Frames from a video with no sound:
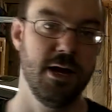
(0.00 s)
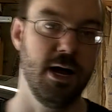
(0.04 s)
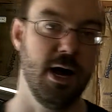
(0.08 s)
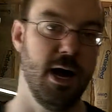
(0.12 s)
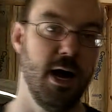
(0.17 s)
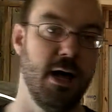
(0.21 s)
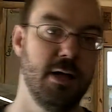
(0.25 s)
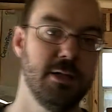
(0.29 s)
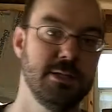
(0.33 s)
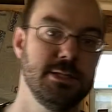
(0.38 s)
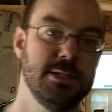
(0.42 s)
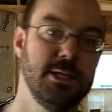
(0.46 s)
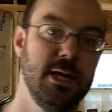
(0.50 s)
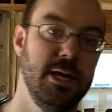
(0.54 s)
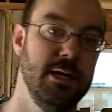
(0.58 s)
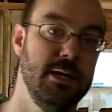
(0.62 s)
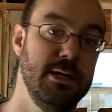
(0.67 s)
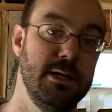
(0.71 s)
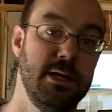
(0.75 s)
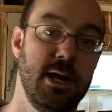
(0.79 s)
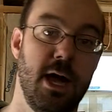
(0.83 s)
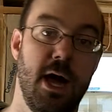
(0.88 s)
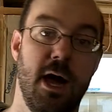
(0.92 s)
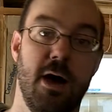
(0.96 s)
I'll say it
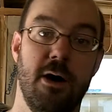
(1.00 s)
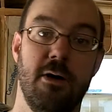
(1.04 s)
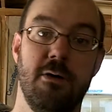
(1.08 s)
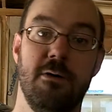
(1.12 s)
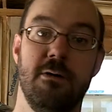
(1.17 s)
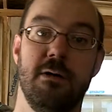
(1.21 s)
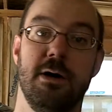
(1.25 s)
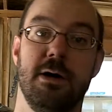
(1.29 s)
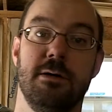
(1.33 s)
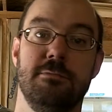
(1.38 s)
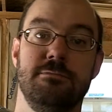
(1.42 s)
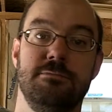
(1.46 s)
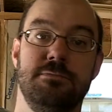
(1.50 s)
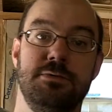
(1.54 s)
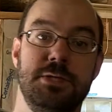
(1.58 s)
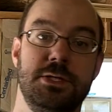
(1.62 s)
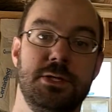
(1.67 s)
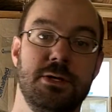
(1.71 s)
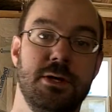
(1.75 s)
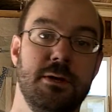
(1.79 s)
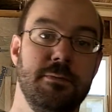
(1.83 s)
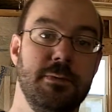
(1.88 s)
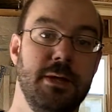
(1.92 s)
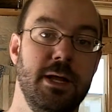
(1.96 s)
now, I'm
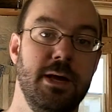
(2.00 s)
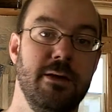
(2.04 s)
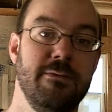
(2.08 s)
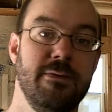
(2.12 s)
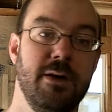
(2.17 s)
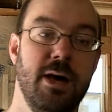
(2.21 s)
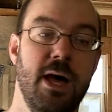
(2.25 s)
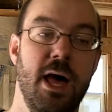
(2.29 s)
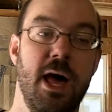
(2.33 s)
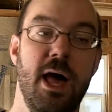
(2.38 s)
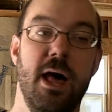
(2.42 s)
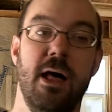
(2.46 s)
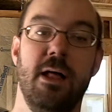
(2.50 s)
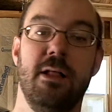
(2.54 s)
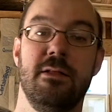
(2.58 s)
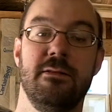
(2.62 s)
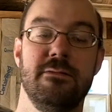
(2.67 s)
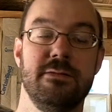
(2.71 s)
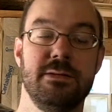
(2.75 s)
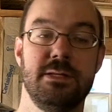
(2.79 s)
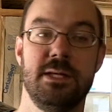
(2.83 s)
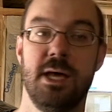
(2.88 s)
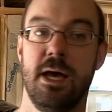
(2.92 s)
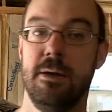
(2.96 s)
sure I'm going to have a hell
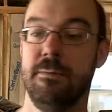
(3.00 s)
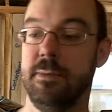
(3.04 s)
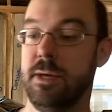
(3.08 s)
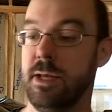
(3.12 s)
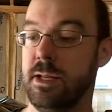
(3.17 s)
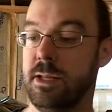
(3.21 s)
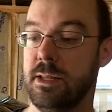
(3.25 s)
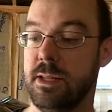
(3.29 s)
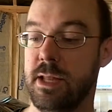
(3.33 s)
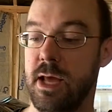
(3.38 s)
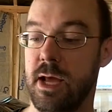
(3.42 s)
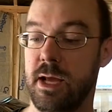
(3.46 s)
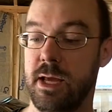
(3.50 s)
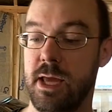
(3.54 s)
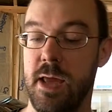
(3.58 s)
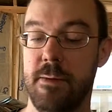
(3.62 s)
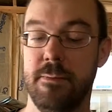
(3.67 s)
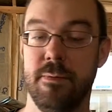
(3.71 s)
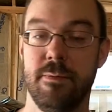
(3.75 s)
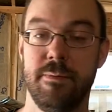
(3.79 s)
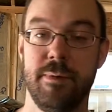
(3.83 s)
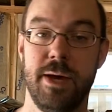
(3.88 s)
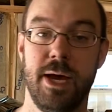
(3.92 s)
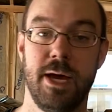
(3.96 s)
of a time getting that
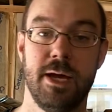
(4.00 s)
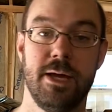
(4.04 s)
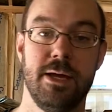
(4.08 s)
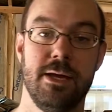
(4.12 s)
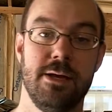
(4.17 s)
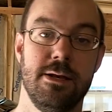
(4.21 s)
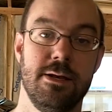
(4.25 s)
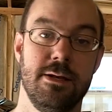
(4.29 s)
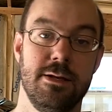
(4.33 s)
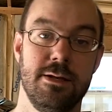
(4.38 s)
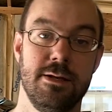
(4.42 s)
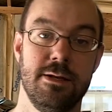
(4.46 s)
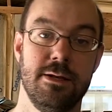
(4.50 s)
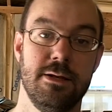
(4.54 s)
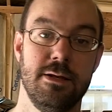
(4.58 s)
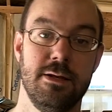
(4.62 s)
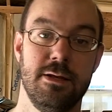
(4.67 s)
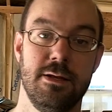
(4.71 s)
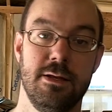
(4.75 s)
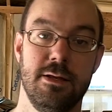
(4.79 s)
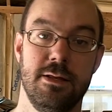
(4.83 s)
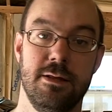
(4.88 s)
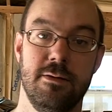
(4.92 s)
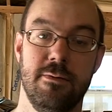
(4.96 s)
cable back in
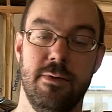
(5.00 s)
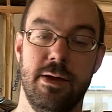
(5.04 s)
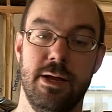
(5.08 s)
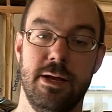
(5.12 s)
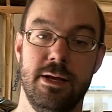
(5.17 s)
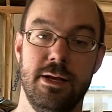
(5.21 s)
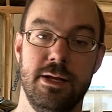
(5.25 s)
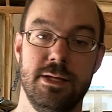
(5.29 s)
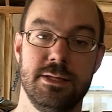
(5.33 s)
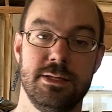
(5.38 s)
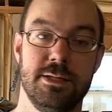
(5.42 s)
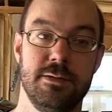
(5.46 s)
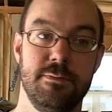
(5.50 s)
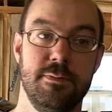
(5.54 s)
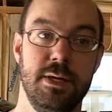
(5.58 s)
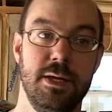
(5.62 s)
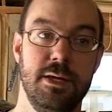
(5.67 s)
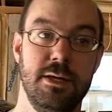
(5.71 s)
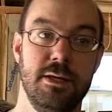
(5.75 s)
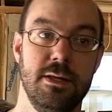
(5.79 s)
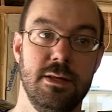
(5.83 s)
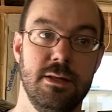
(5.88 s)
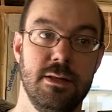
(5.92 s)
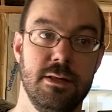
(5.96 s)
the way it needs to
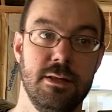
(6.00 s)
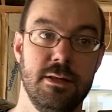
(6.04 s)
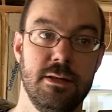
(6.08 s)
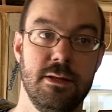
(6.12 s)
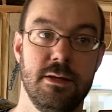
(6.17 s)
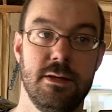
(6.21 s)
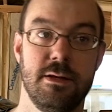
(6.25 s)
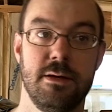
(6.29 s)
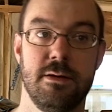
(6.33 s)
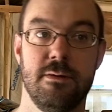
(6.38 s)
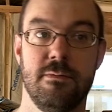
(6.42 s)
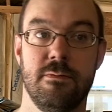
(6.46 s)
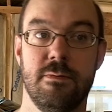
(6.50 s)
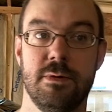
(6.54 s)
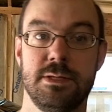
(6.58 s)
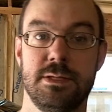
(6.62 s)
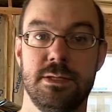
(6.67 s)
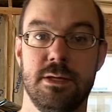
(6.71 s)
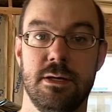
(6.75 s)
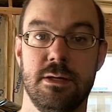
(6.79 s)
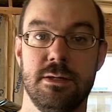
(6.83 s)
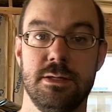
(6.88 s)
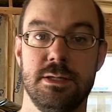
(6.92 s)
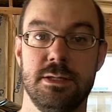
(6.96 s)
be once
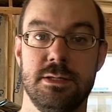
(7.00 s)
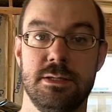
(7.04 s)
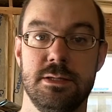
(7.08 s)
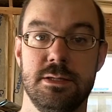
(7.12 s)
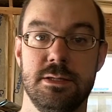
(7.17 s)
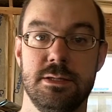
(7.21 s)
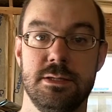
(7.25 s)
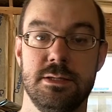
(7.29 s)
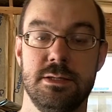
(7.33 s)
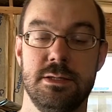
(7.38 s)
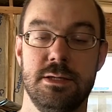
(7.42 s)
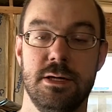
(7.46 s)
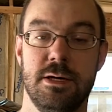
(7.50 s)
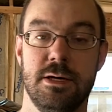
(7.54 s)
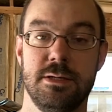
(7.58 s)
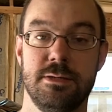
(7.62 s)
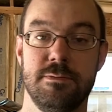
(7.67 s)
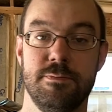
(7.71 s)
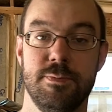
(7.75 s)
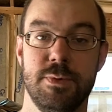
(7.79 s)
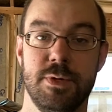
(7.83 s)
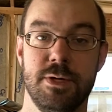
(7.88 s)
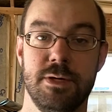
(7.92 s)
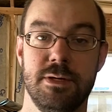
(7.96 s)
all this is done,
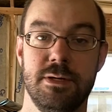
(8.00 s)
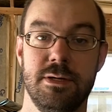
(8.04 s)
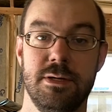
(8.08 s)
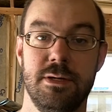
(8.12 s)
but